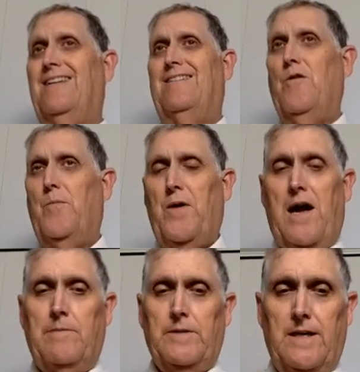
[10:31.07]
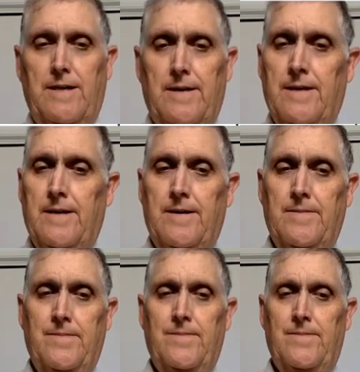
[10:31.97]
No
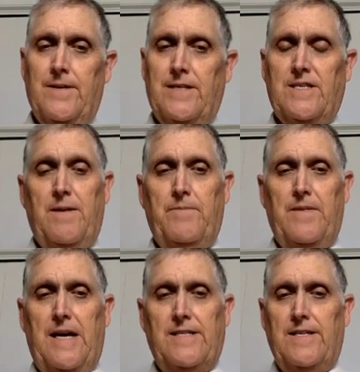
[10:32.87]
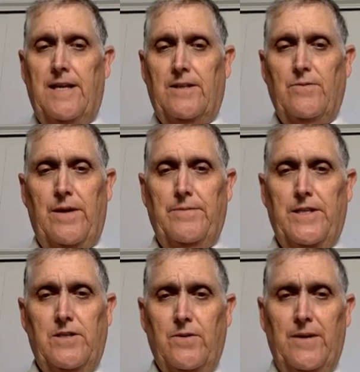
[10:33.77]
problem. Except that's not the way we
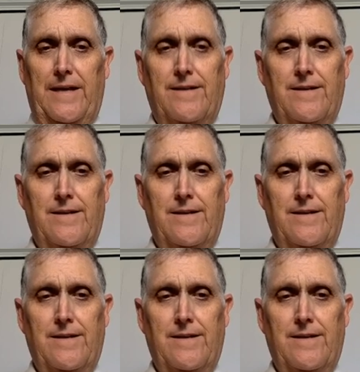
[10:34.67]
do it.